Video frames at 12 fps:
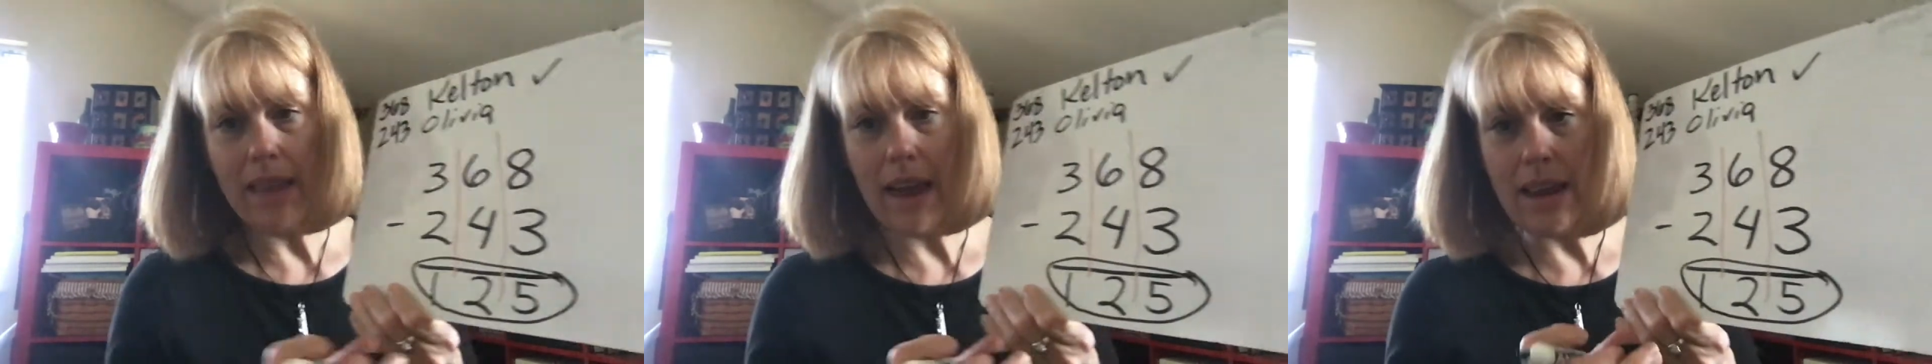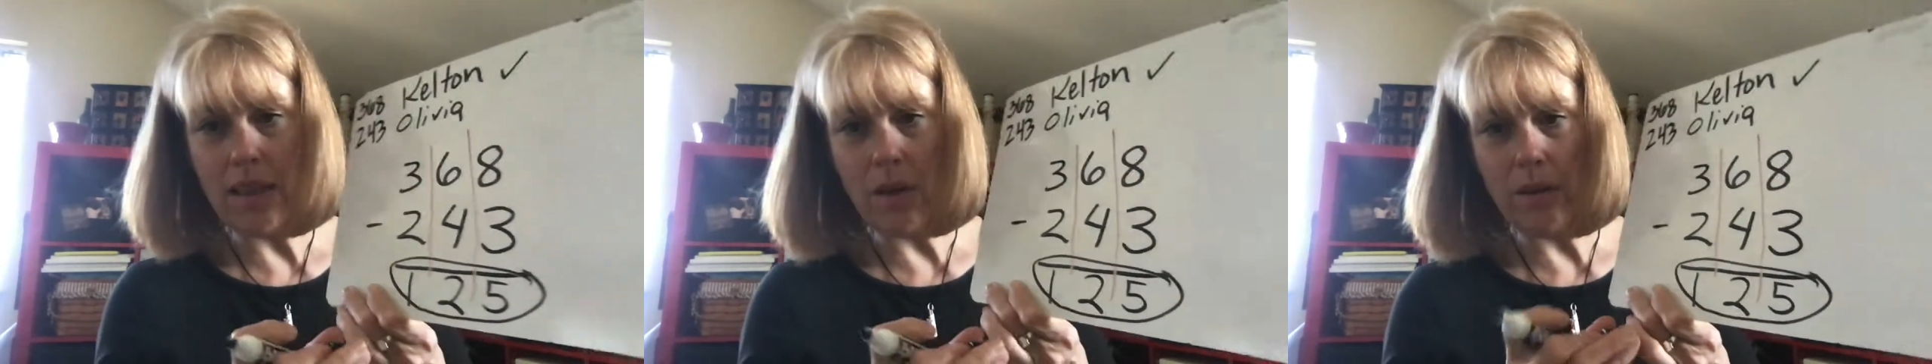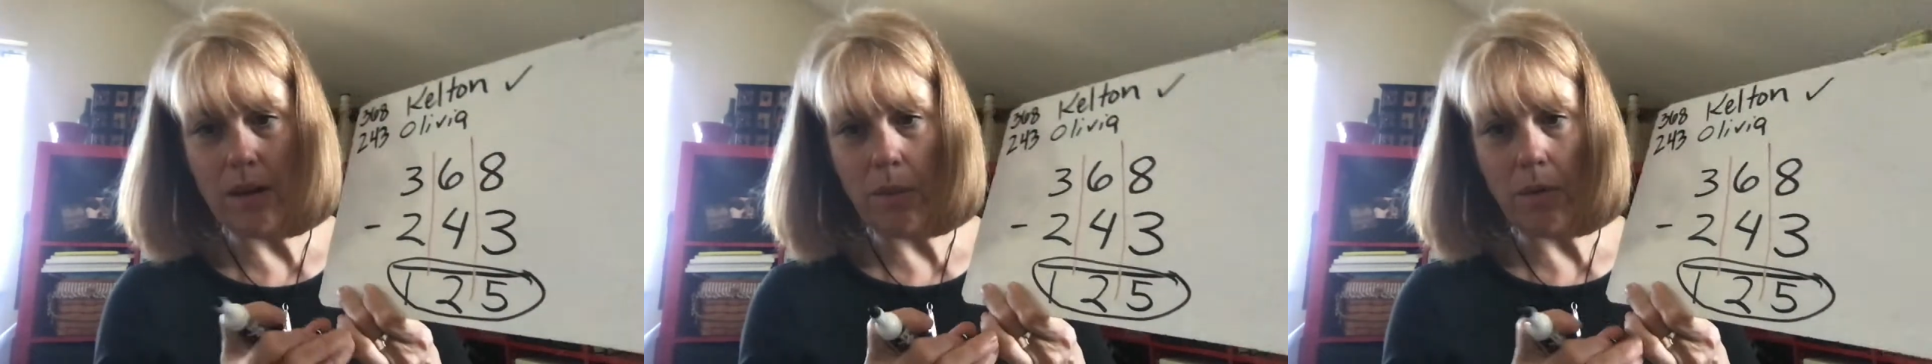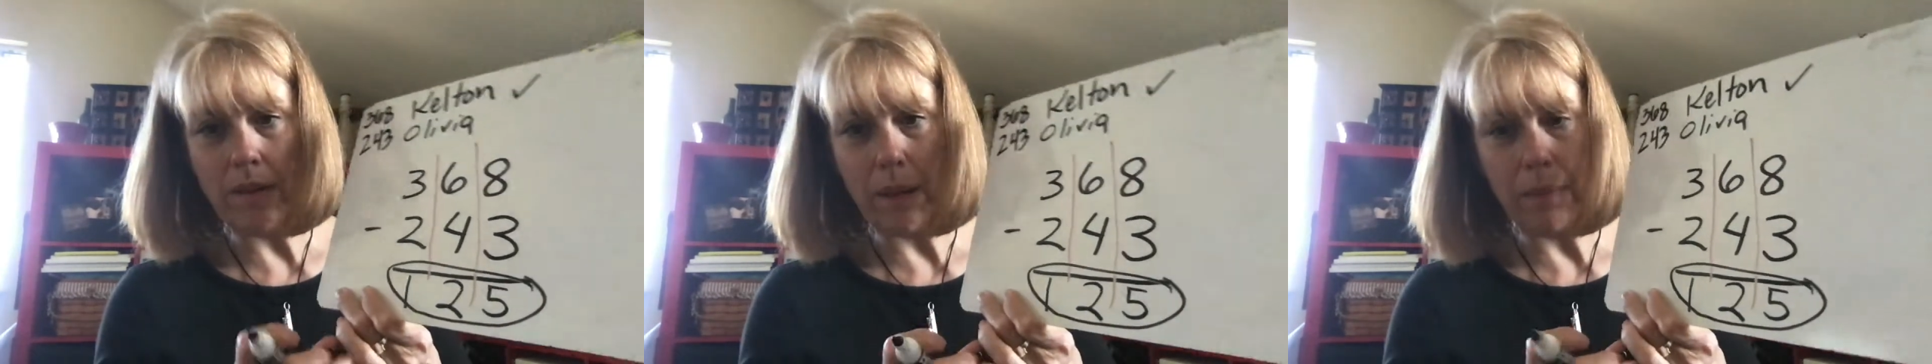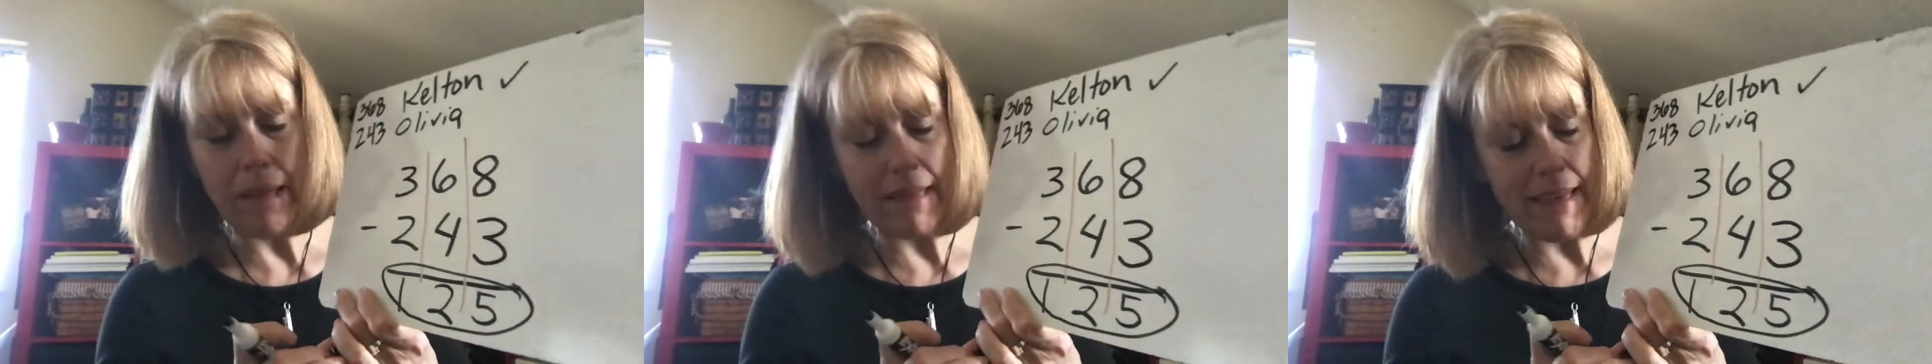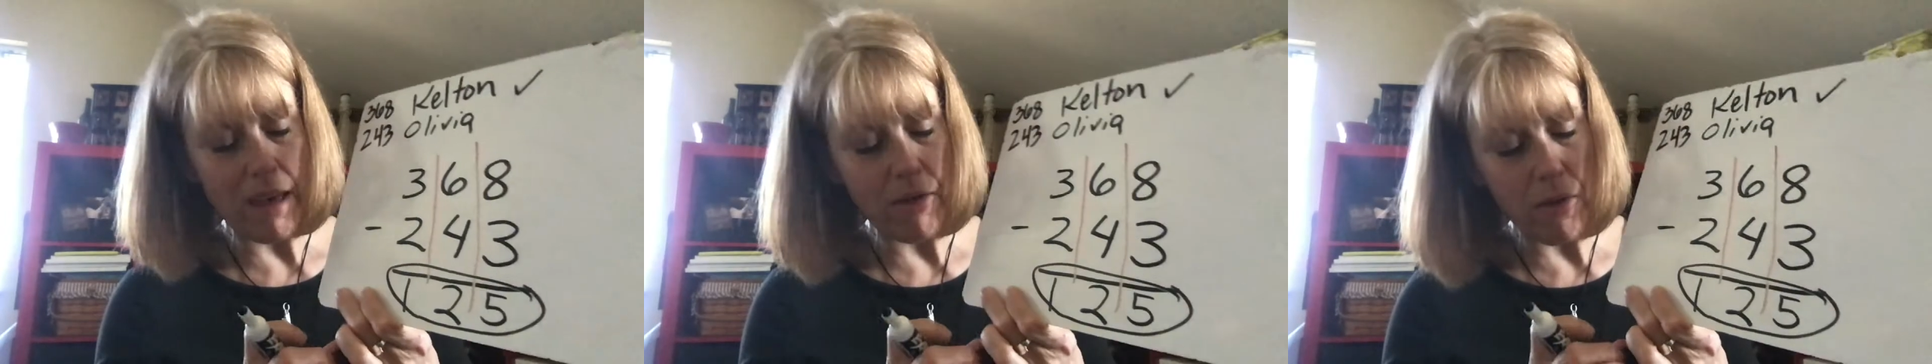line those numbers up like
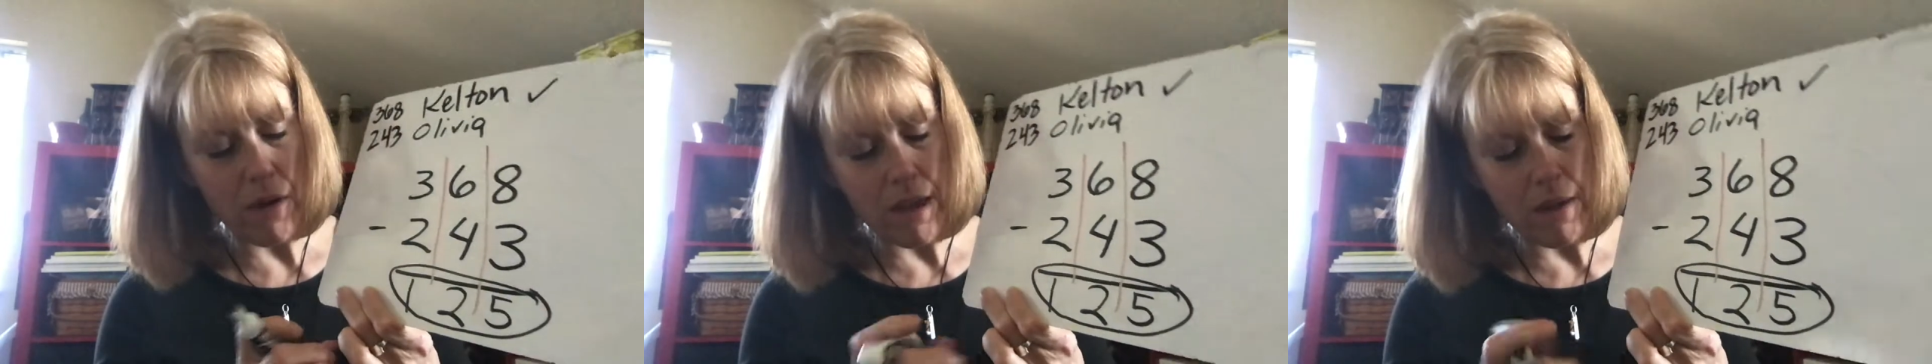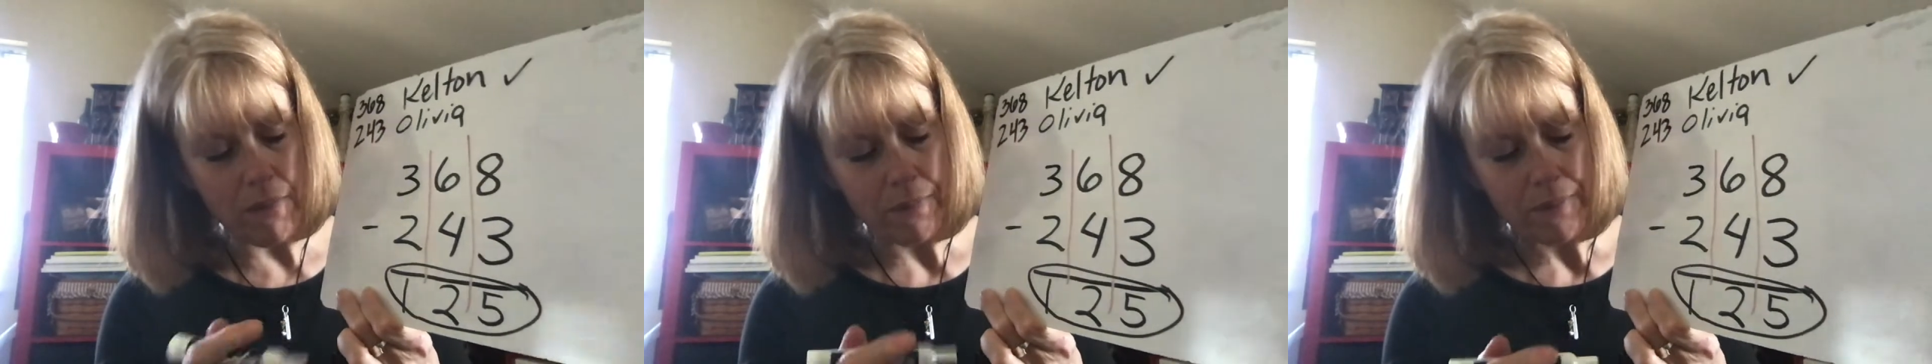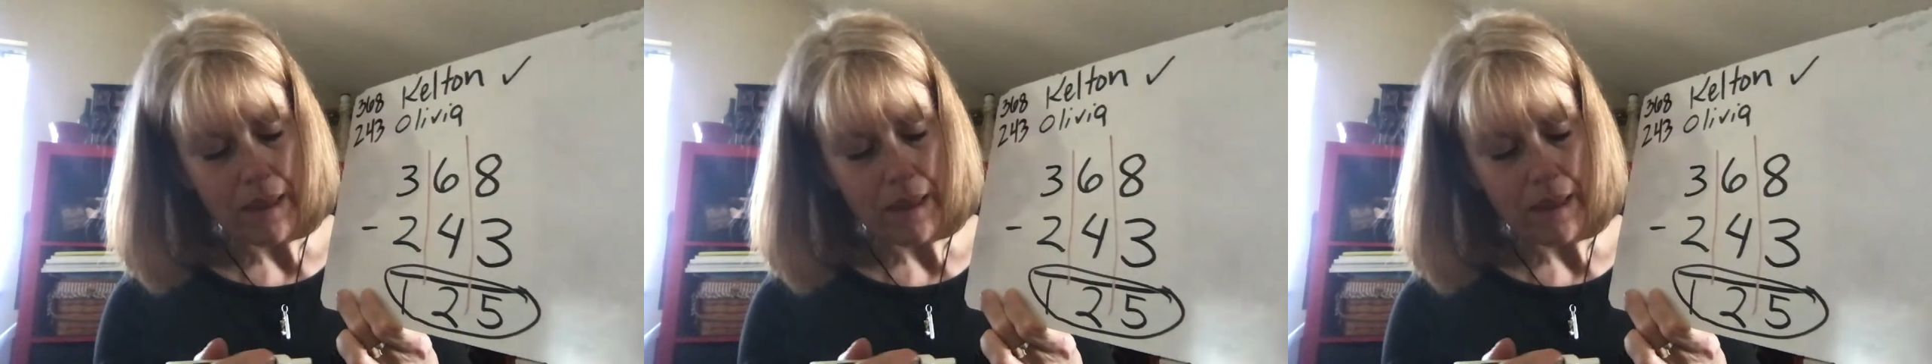that for you?